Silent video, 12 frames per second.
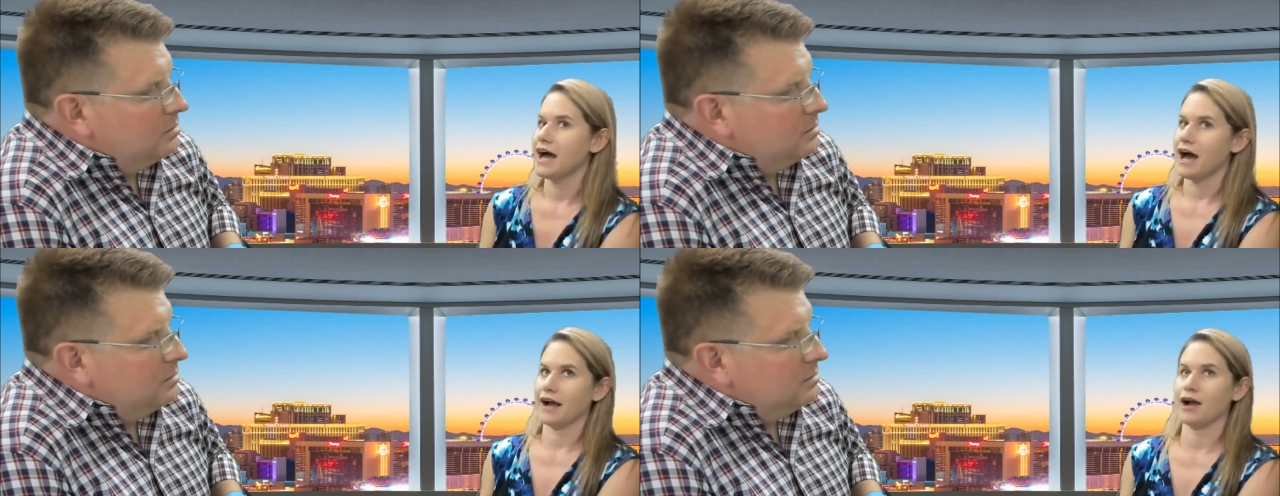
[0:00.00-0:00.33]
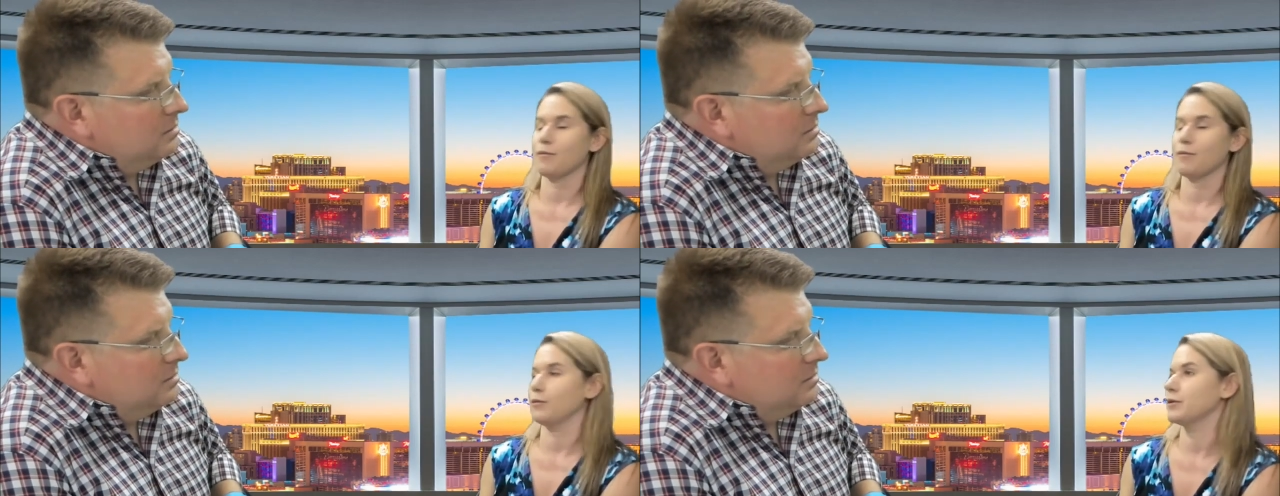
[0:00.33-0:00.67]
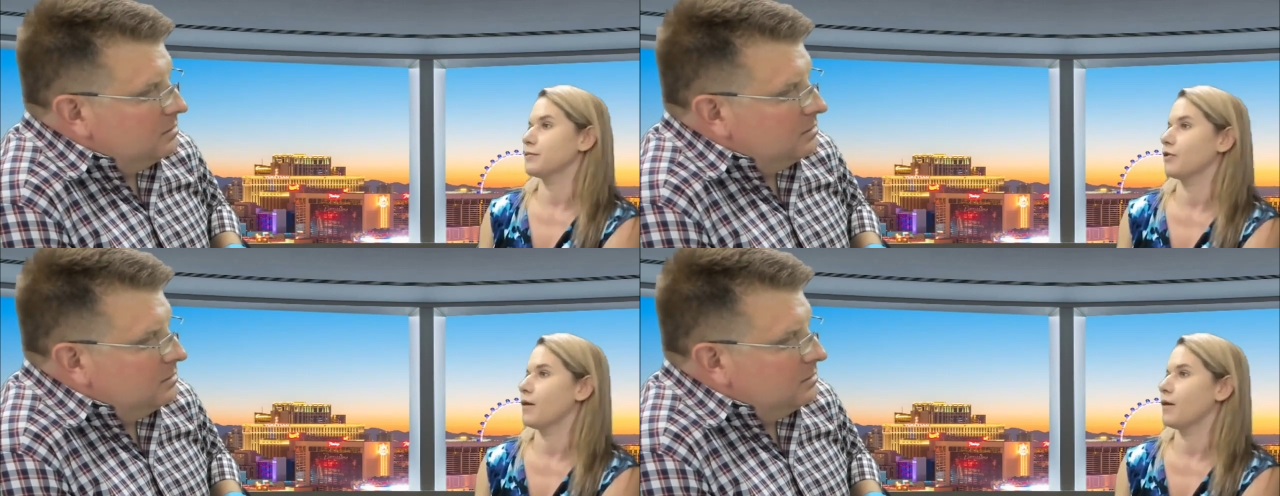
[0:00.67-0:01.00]
Speaker 1: a couple
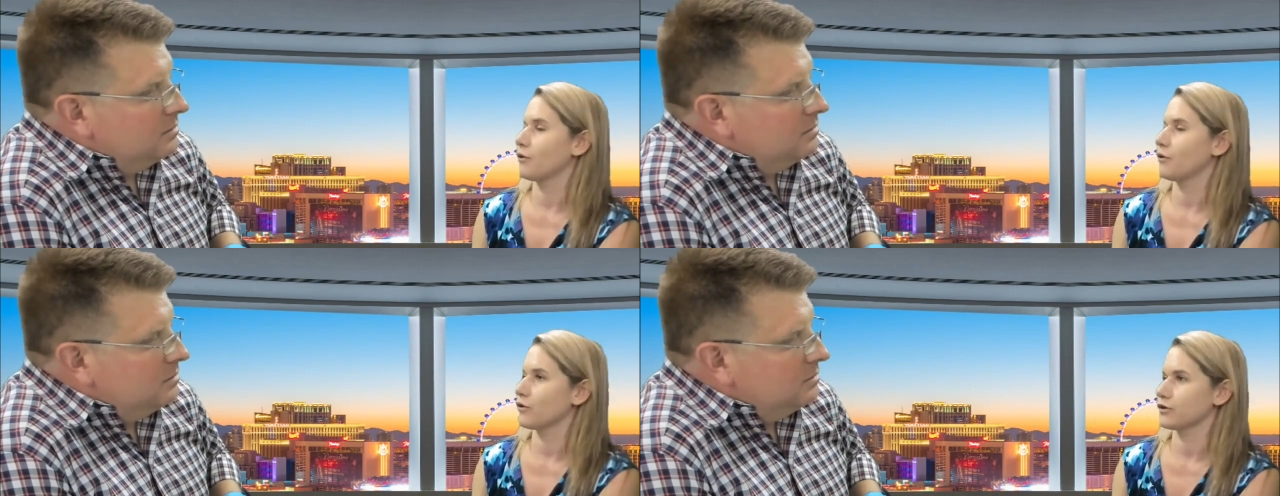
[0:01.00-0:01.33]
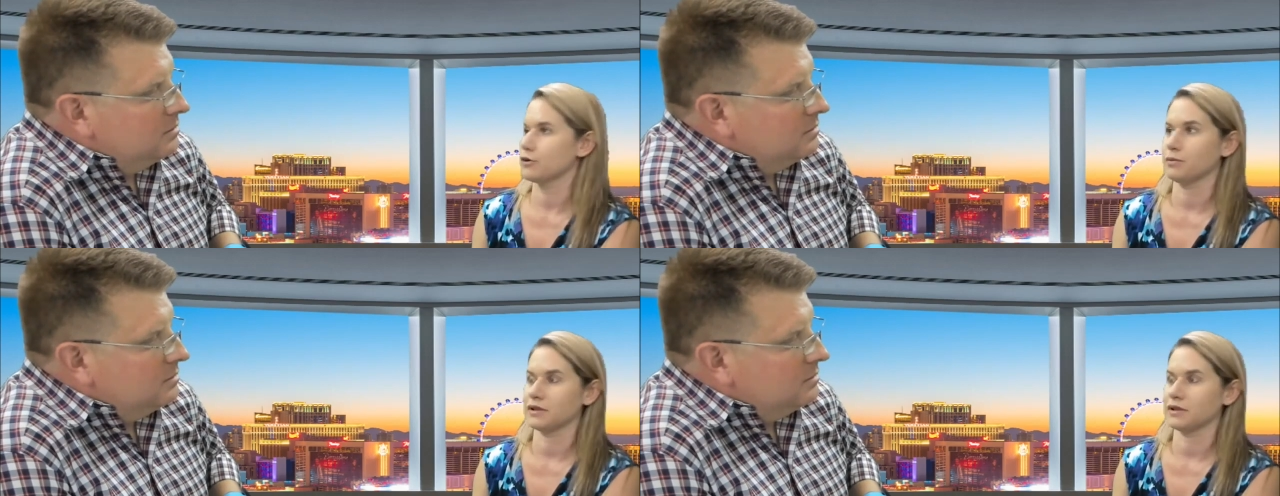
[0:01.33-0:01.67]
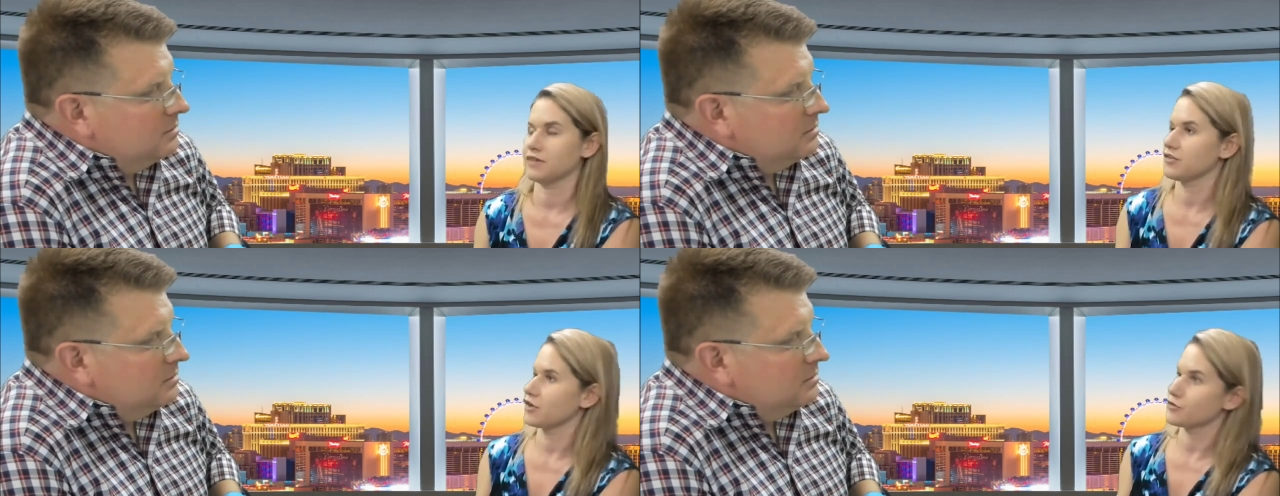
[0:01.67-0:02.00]
people on board who
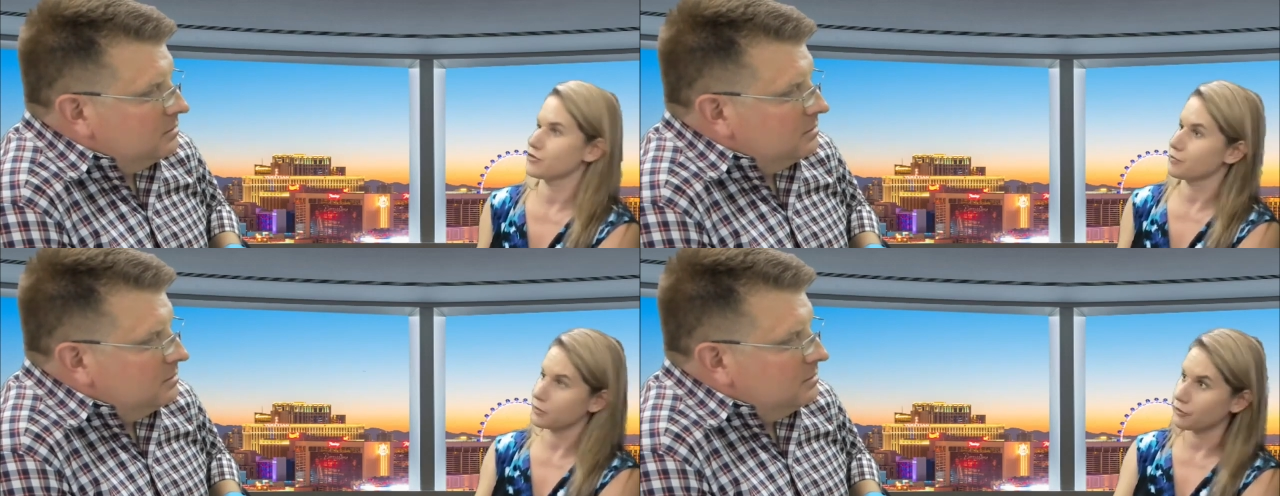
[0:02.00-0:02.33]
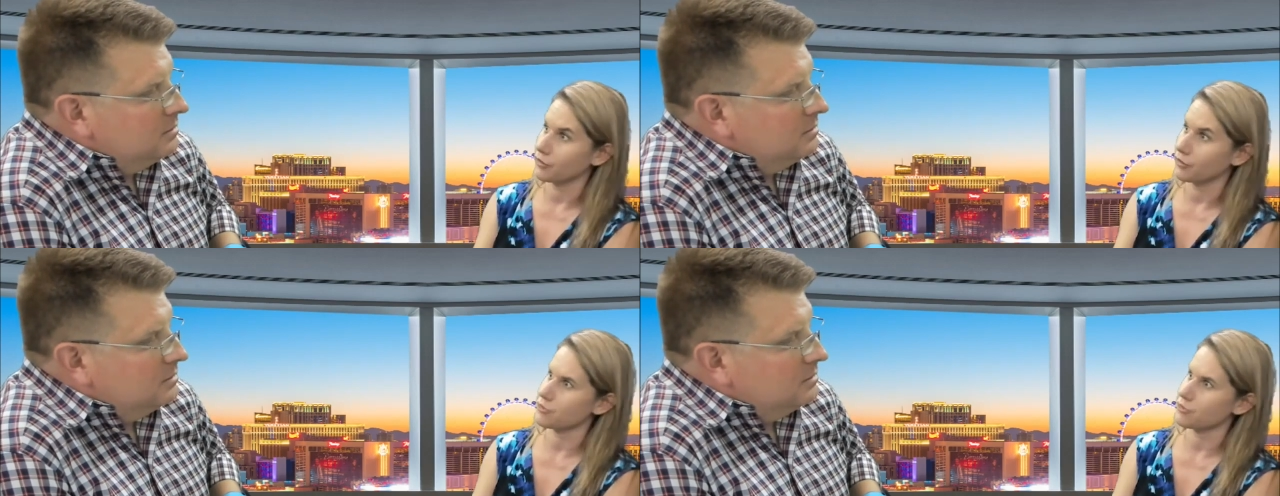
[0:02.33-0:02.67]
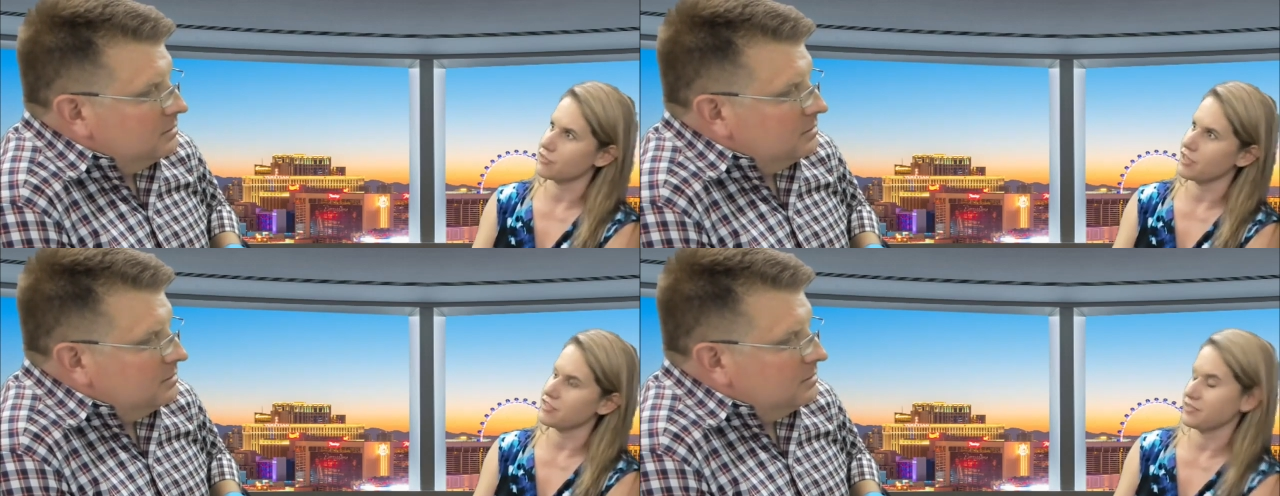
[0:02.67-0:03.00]
believe in entrepreneurs
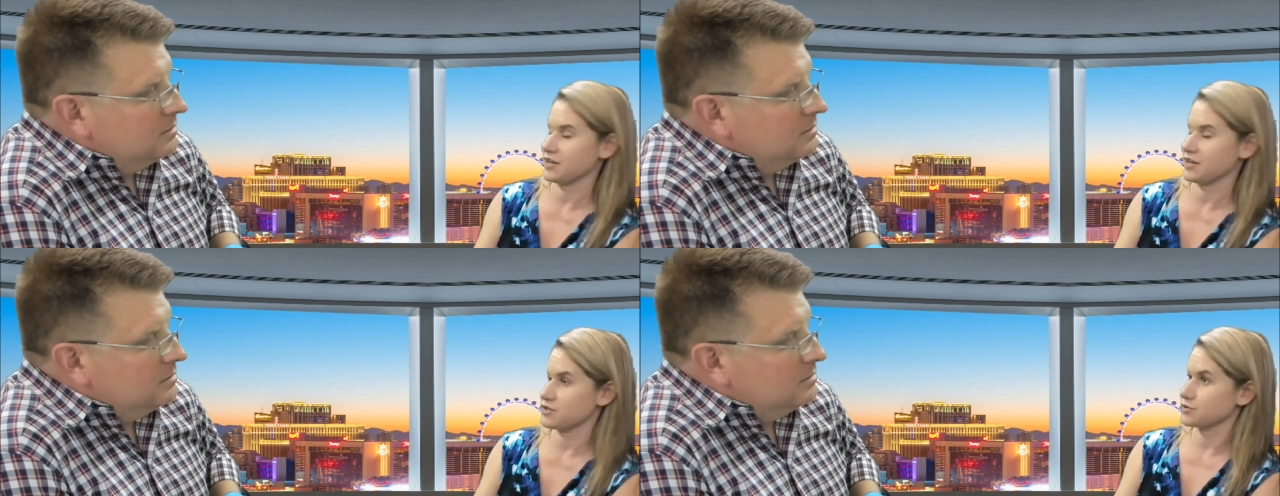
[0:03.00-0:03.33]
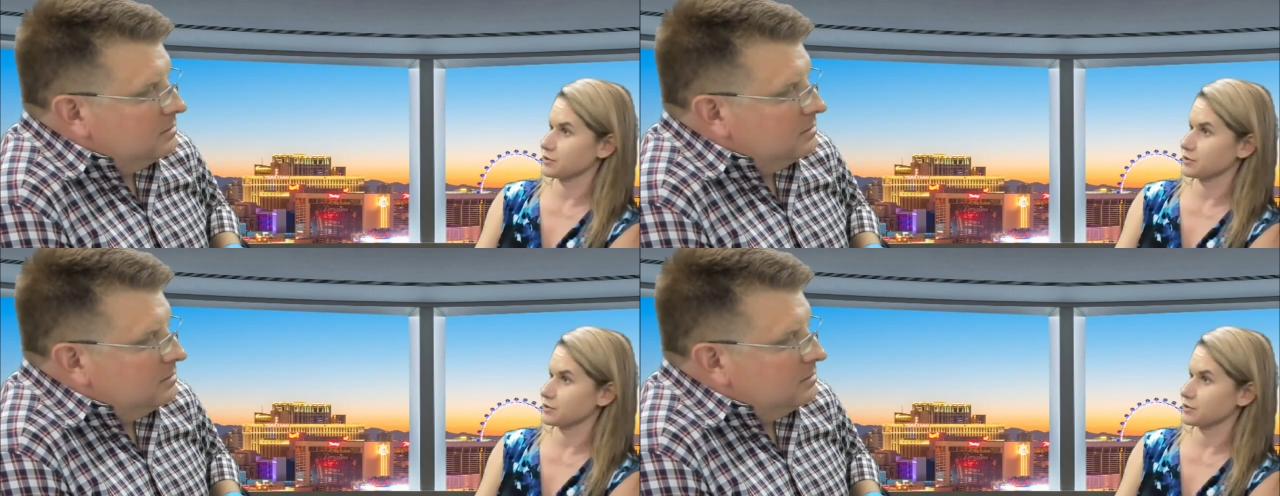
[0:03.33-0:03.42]
and they think that it's a